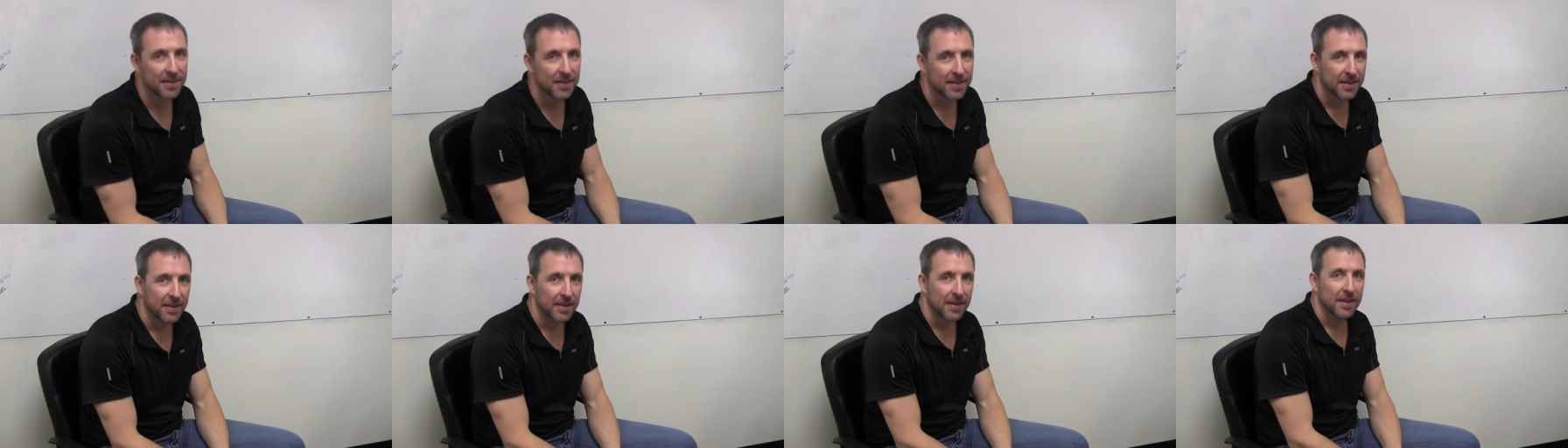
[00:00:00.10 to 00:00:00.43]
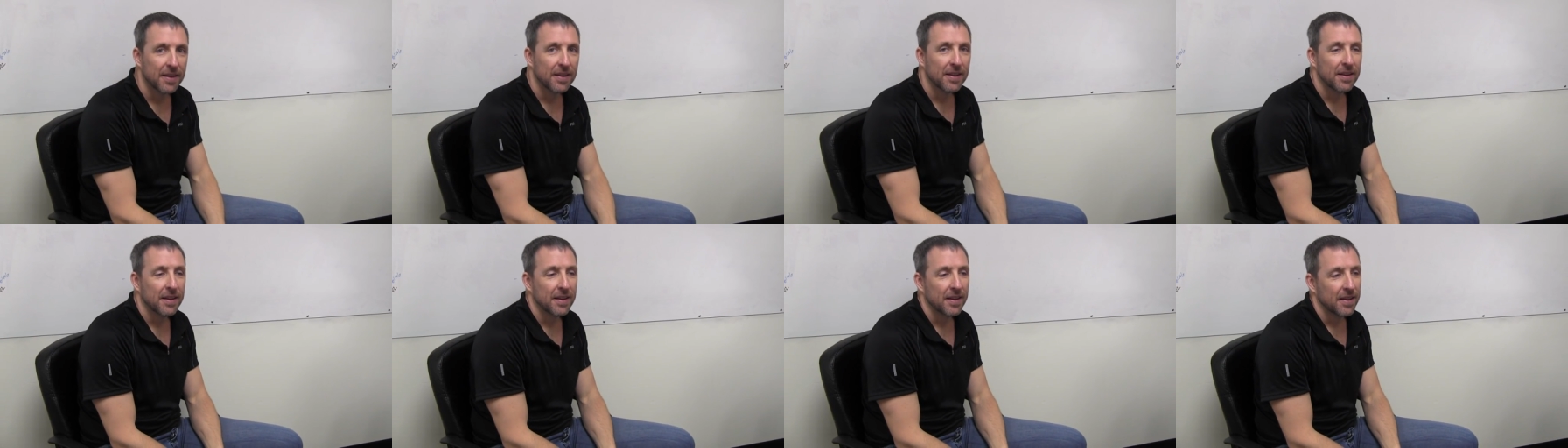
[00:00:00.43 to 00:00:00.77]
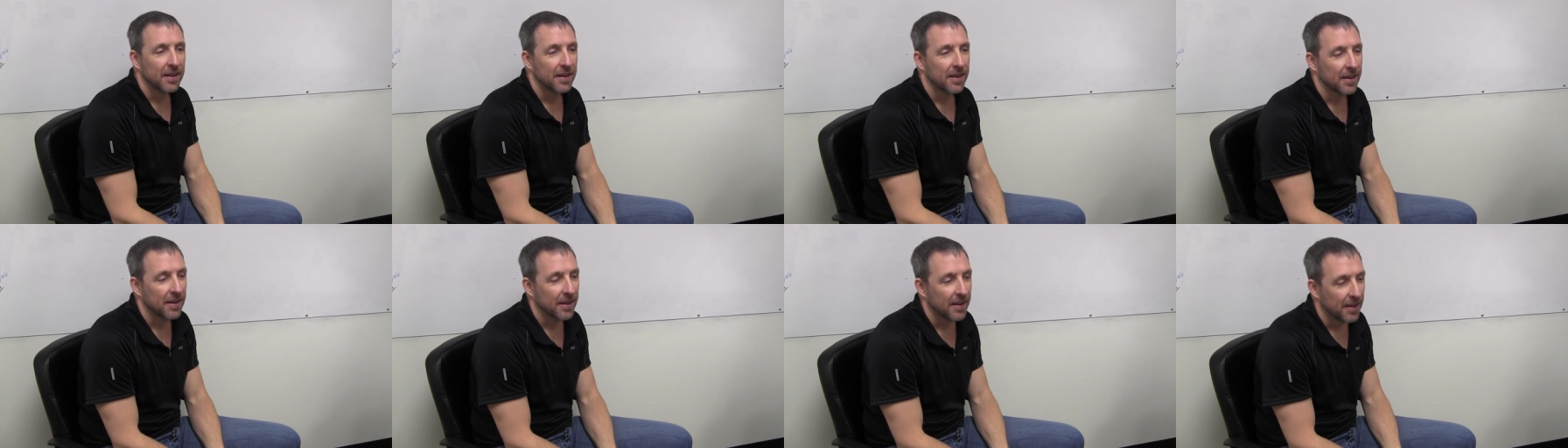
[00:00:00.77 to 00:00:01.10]
one.
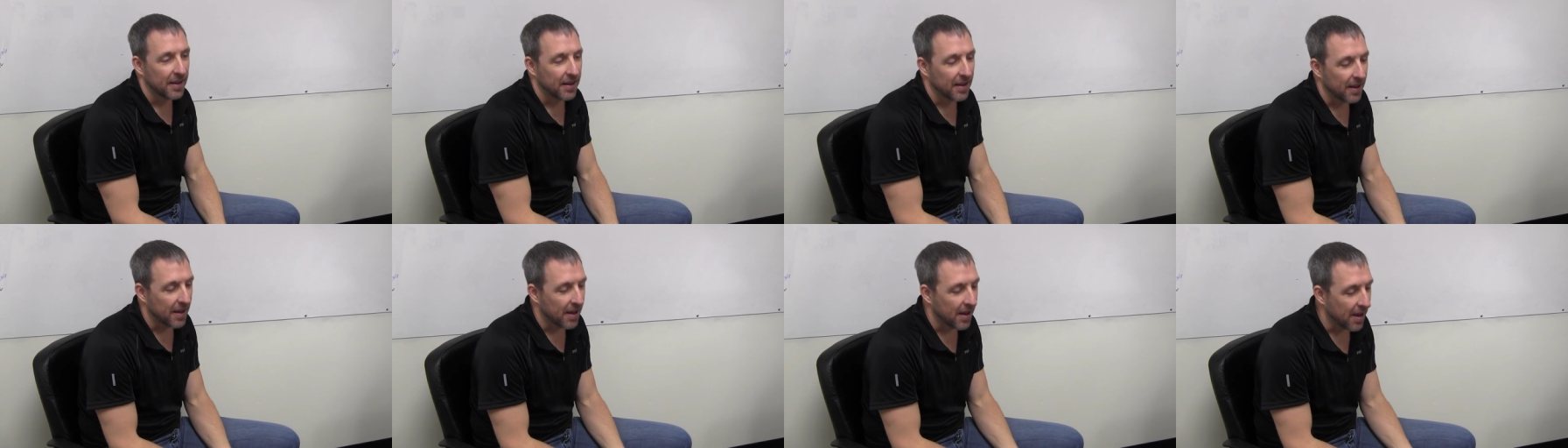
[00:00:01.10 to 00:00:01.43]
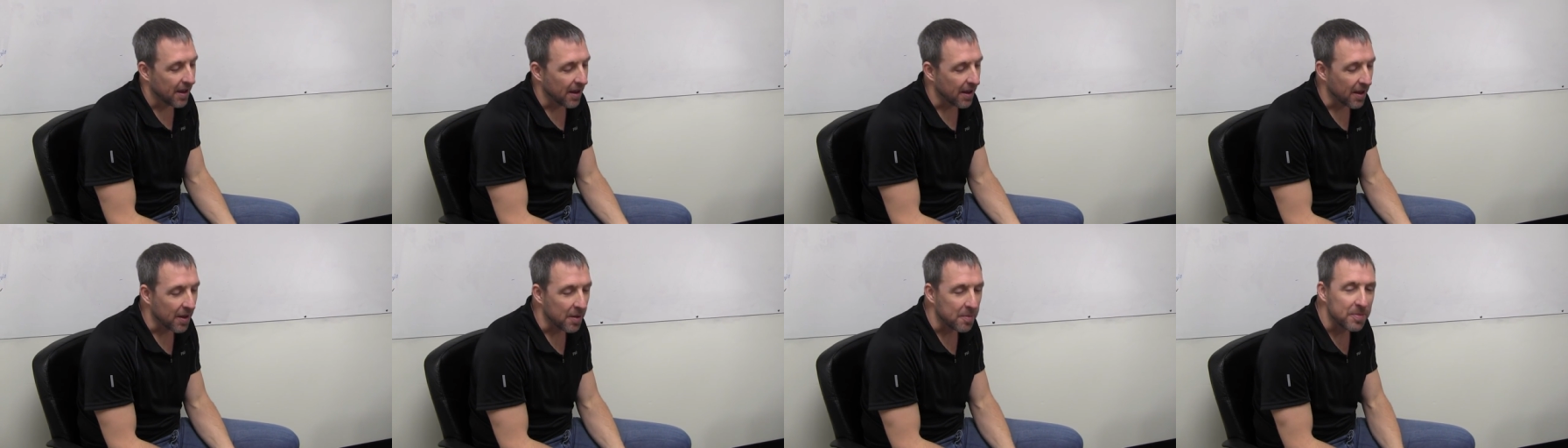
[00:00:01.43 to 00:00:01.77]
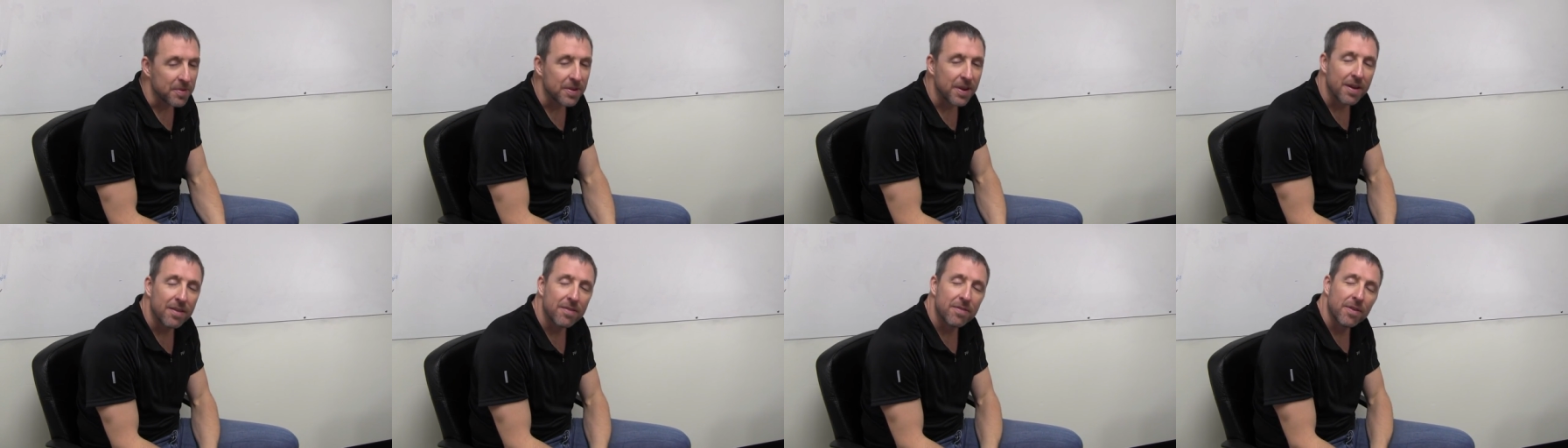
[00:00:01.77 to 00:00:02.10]
I am
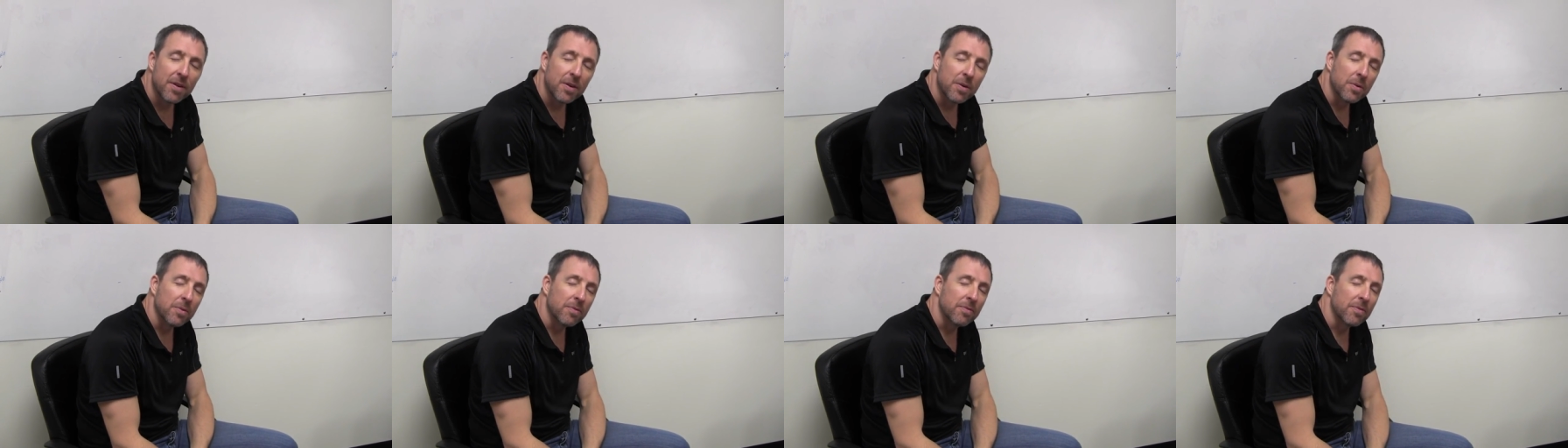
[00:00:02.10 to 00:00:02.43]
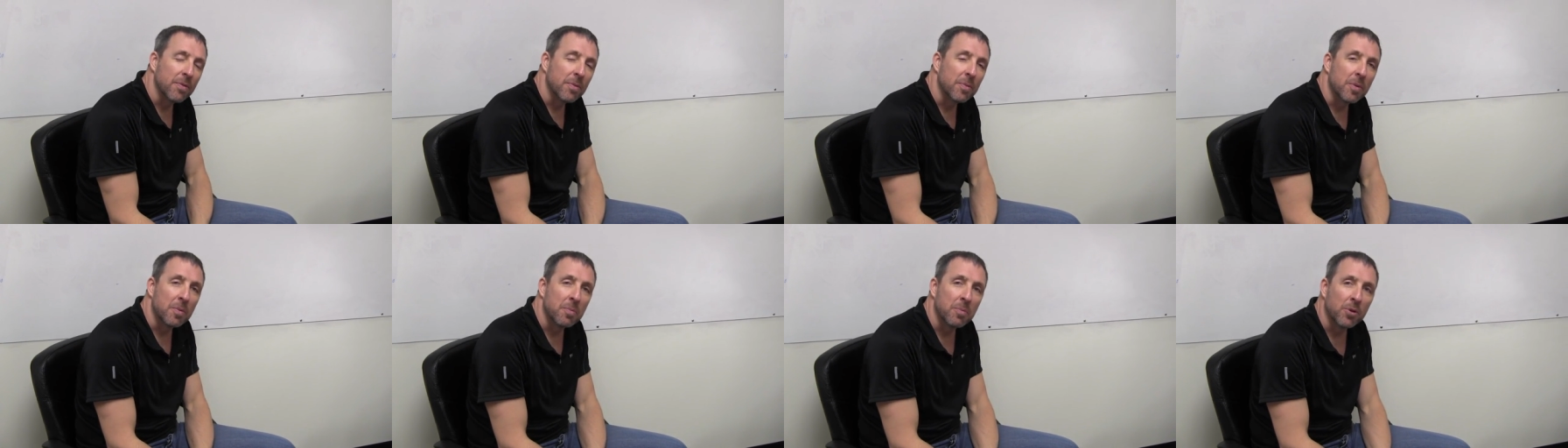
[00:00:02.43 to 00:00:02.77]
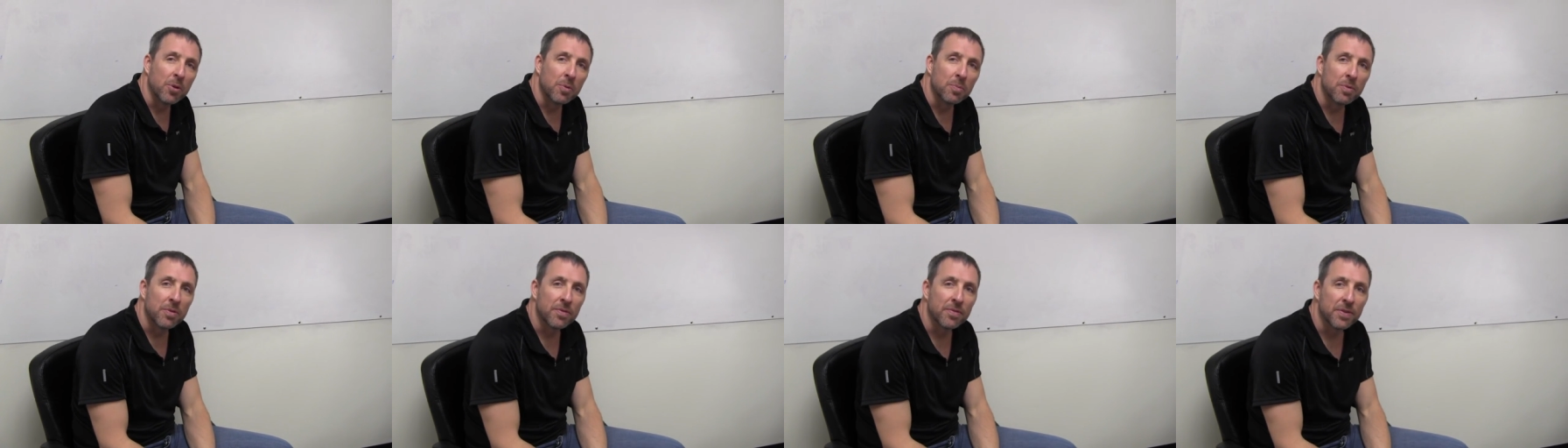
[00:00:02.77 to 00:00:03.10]
Dave here from the
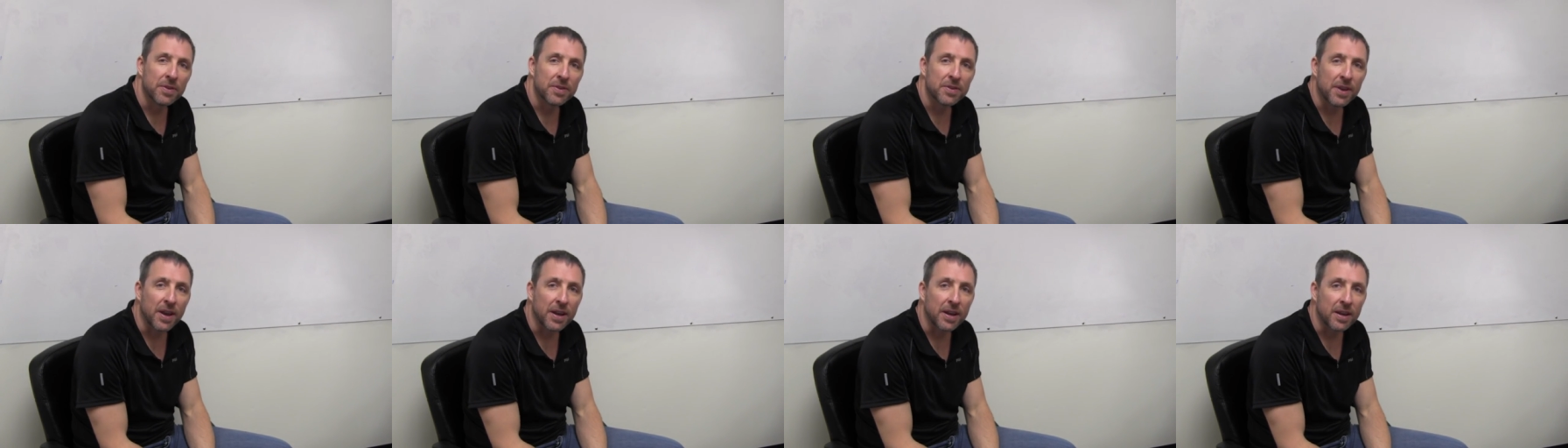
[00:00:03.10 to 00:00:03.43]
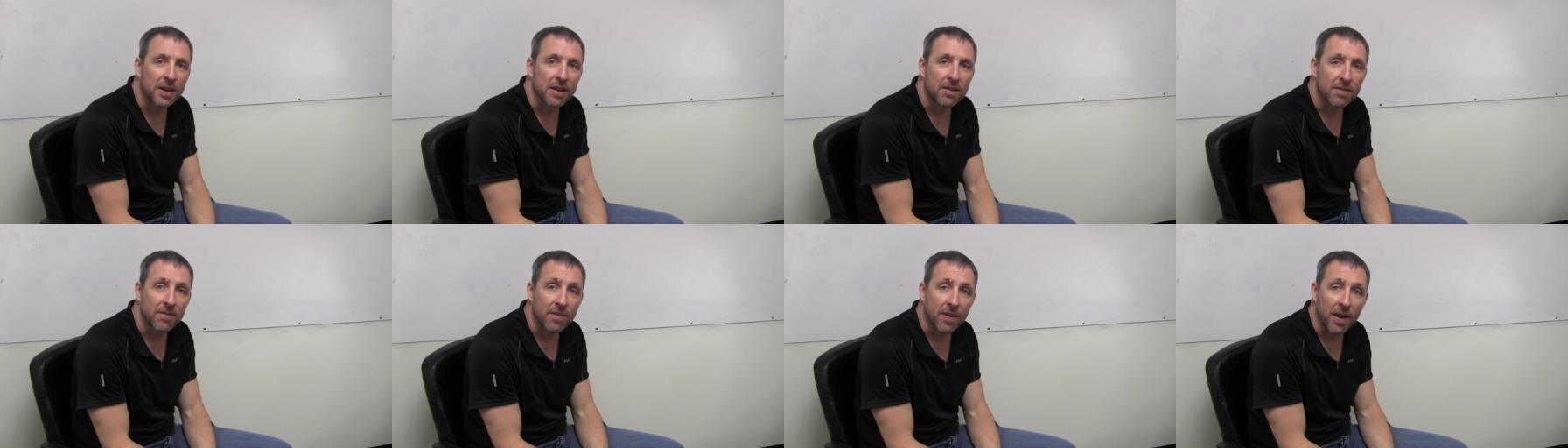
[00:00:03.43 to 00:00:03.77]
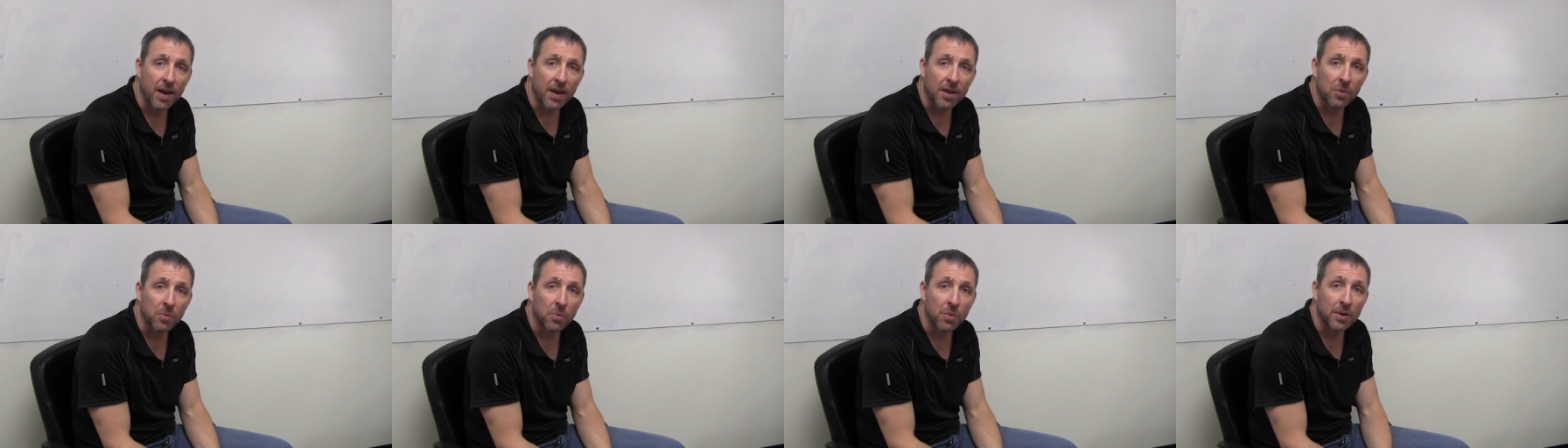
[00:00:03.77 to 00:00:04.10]
Bulletproof Executive
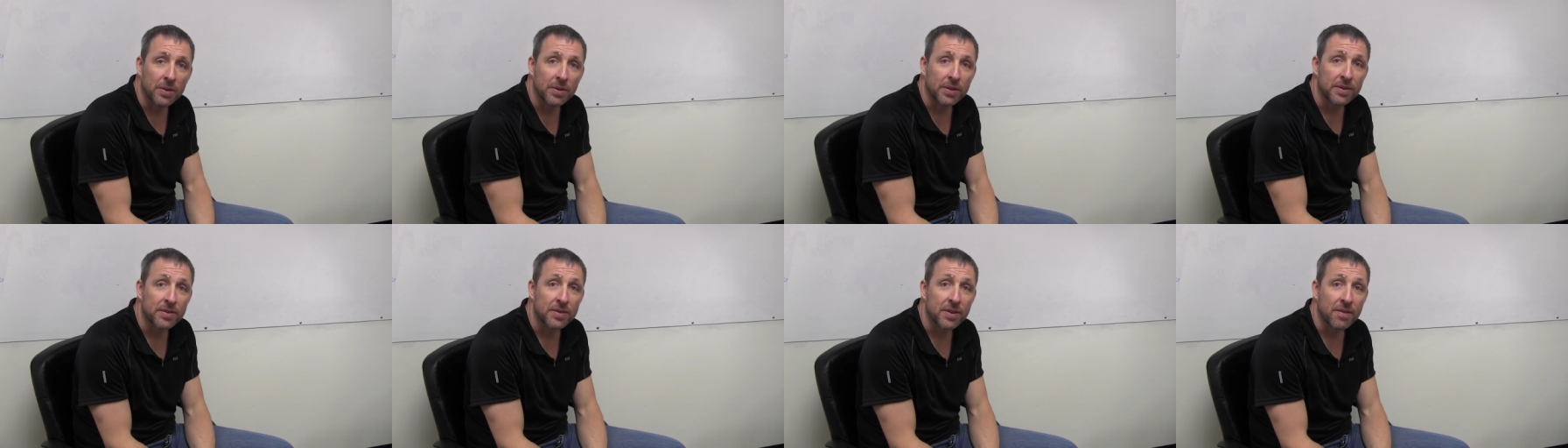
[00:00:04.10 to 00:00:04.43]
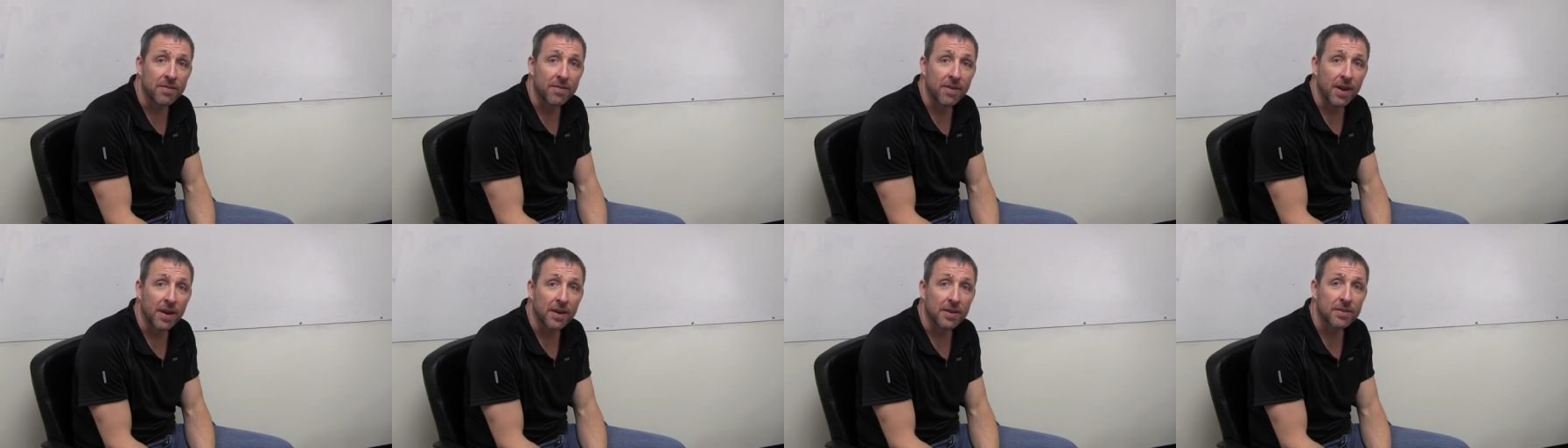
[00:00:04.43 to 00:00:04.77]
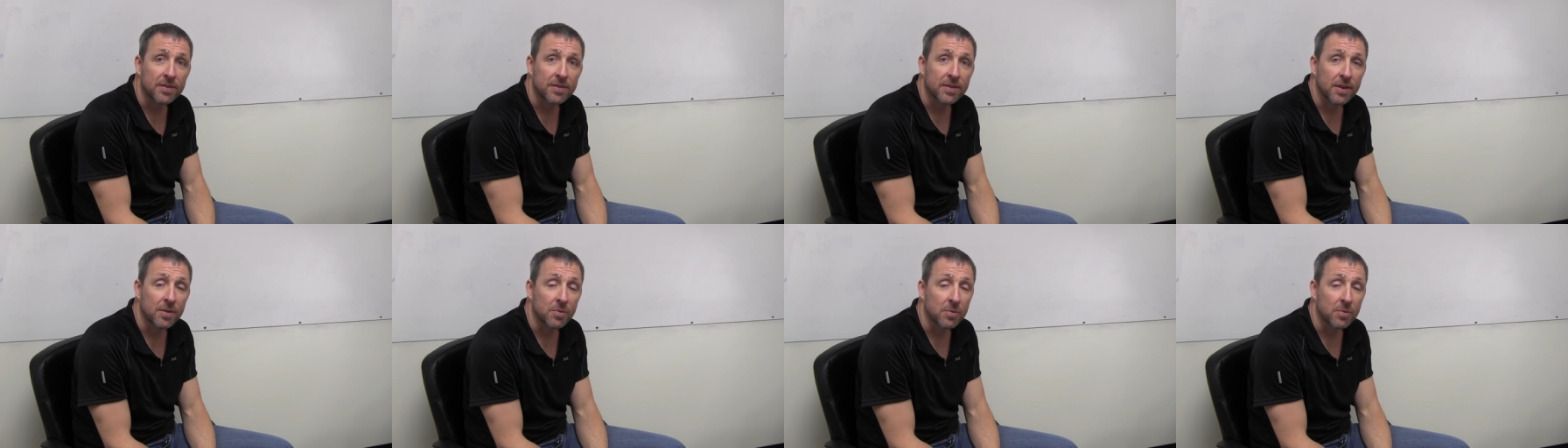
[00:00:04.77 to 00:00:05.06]
at Wellness FX,